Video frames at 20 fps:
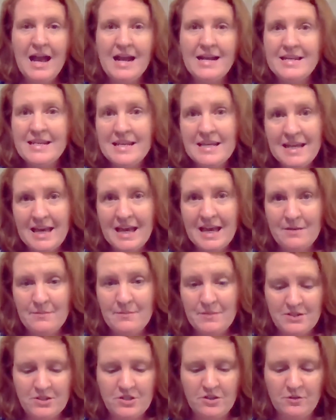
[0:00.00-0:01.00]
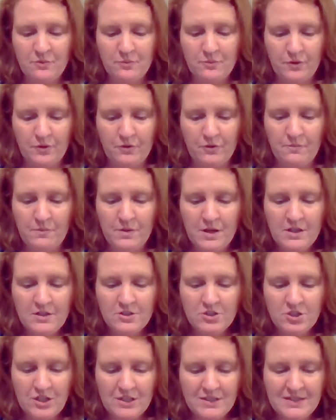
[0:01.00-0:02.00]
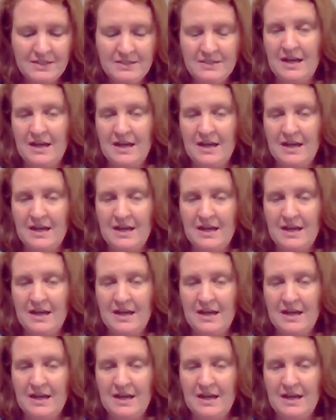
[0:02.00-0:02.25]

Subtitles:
and he came into the room just in